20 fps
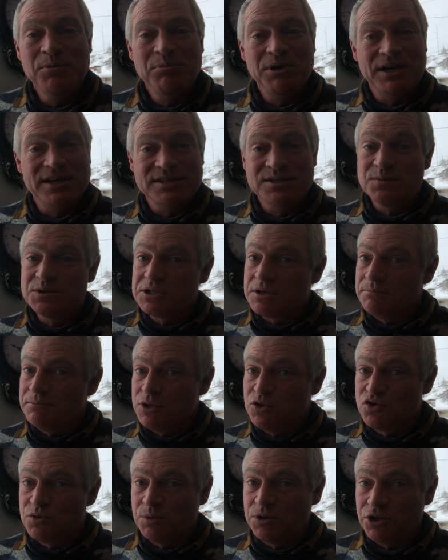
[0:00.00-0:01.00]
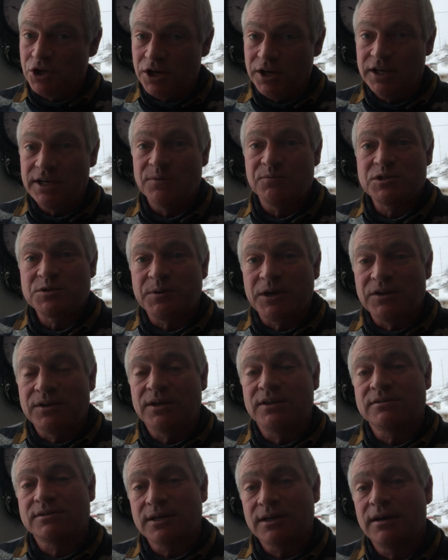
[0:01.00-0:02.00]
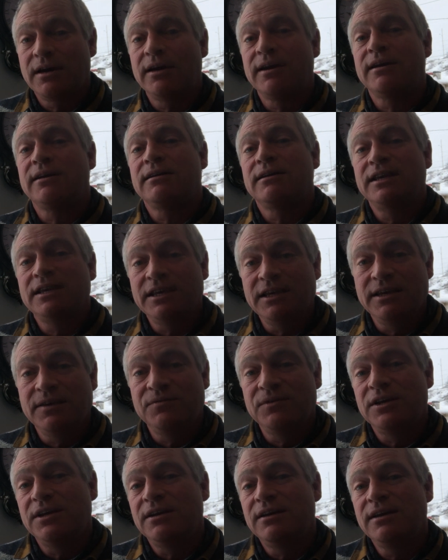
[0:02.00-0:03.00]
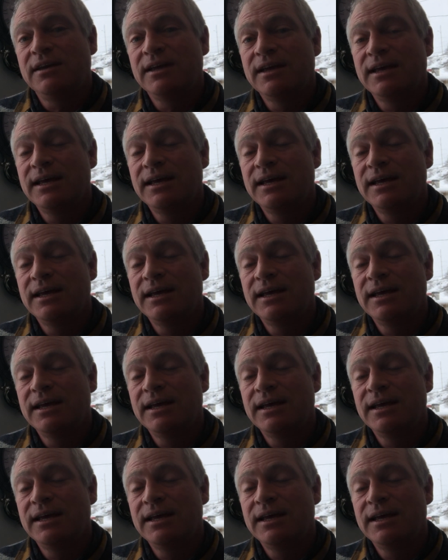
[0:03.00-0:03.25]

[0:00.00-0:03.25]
because it was a miserable night and we spent the entire evening